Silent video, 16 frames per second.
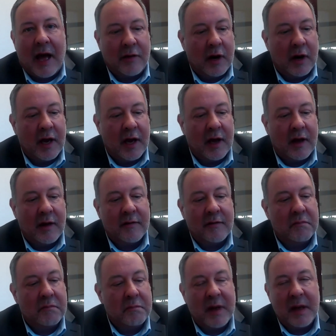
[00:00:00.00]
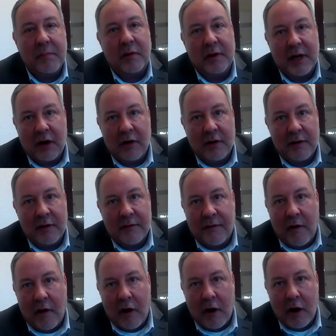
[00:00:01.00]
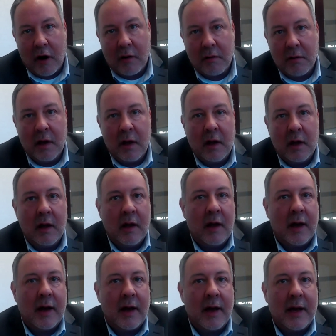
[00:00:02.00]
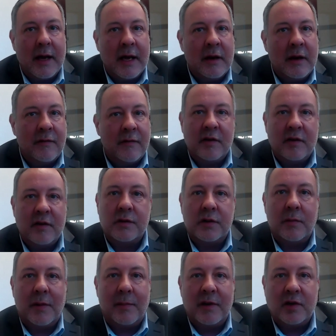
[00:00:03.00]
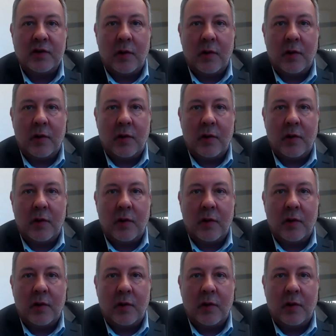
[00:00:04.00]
is a gathering of people near and far, individuals who may be